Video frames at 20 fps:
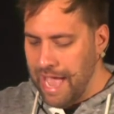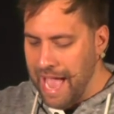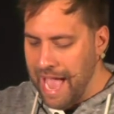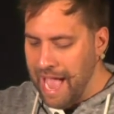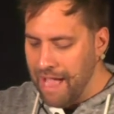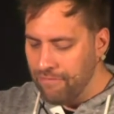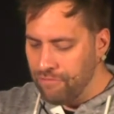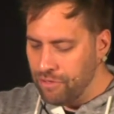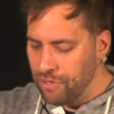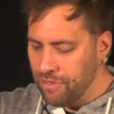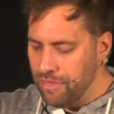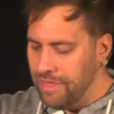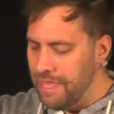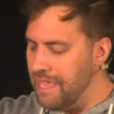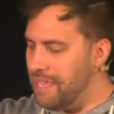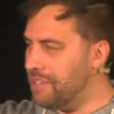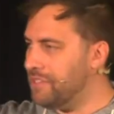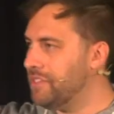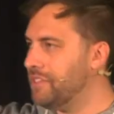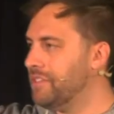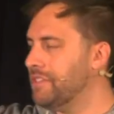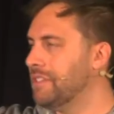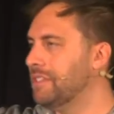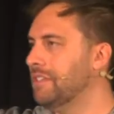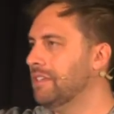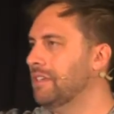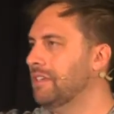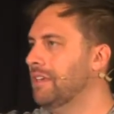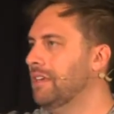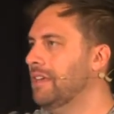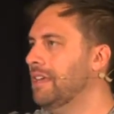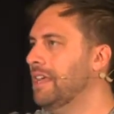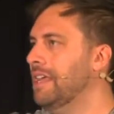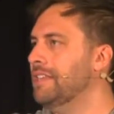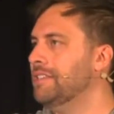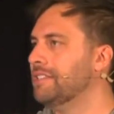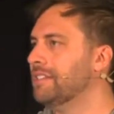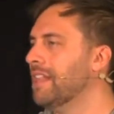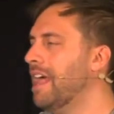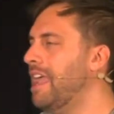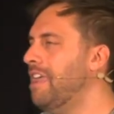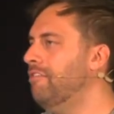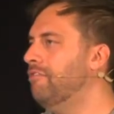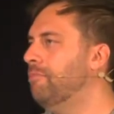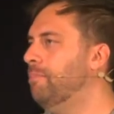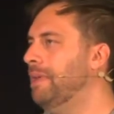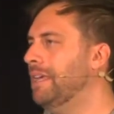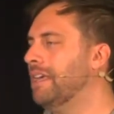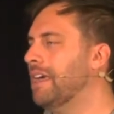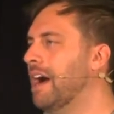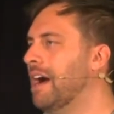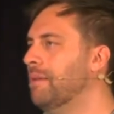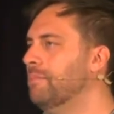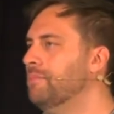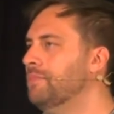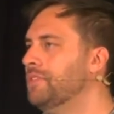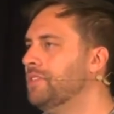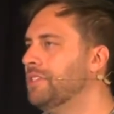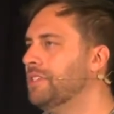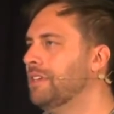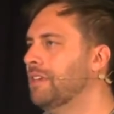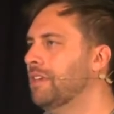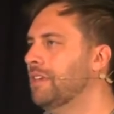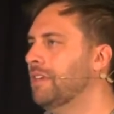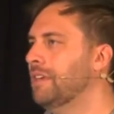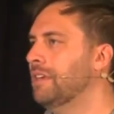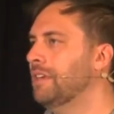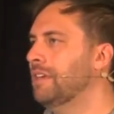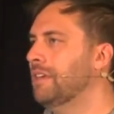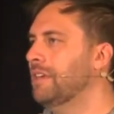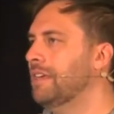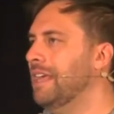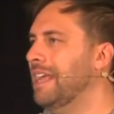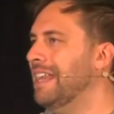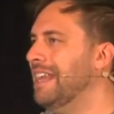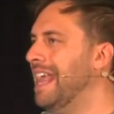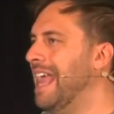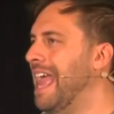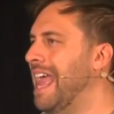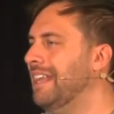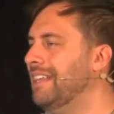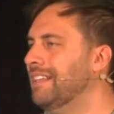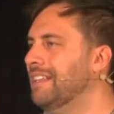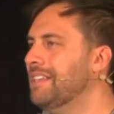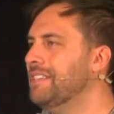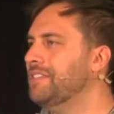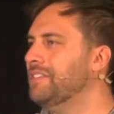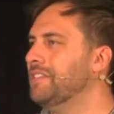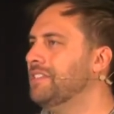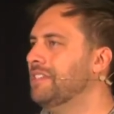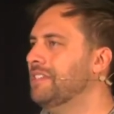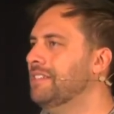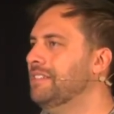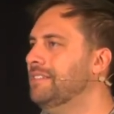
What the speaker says: After this, his life becomes an endless